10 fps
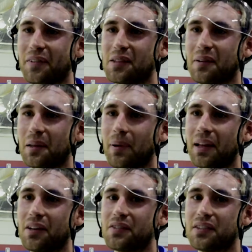first round of the
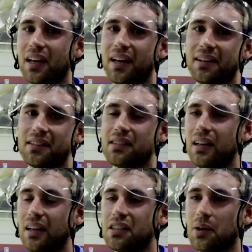playoffs, and
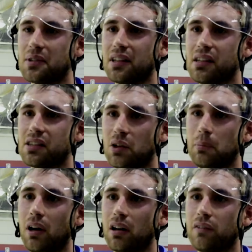so it's a good
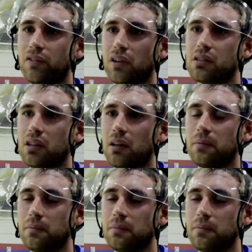marker for us there.